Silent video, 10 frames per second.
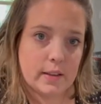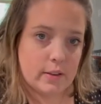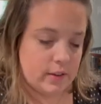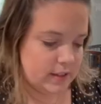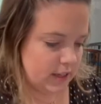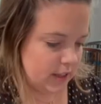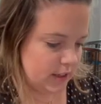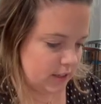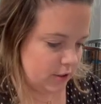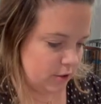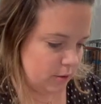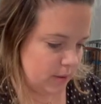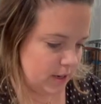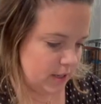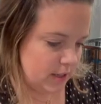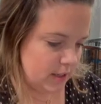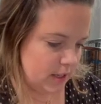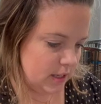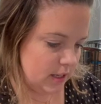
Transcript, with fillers: So he's got the tube in his